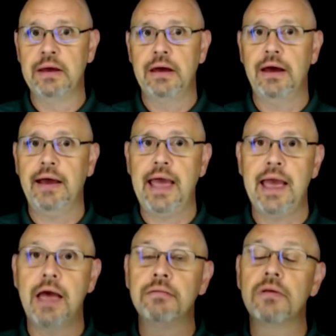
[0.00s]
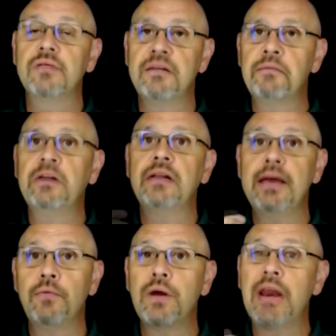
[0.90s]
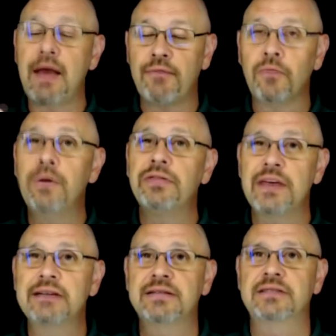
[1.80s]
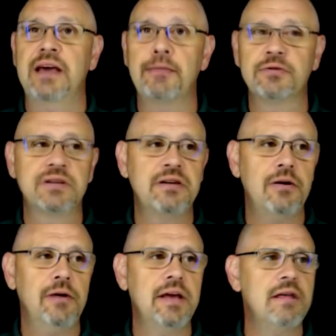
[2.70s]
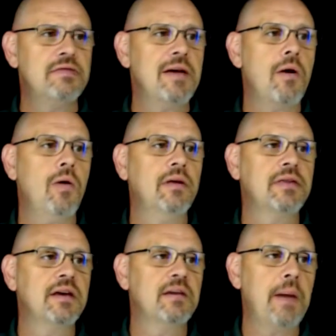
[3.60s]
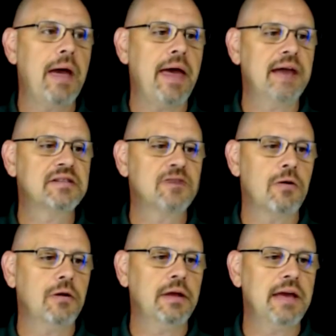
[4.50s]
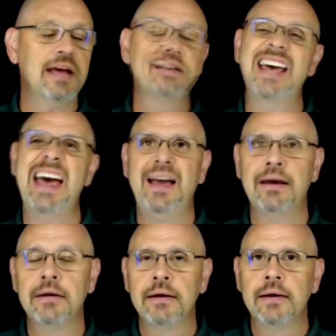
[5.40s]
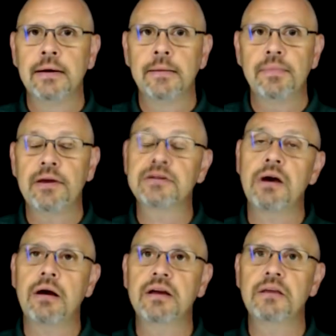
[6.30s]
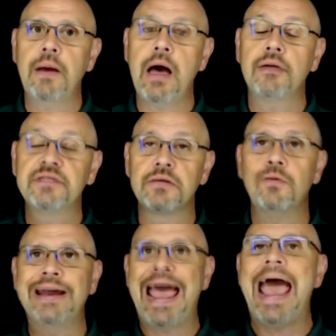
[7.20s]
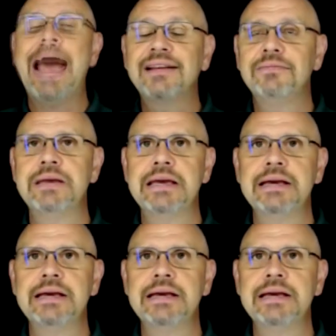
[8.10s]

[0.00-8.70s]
Okay, and typically when everyone thinks of cybersecurity, they're only thinking about externally in tech. they're talking about someone hacked me,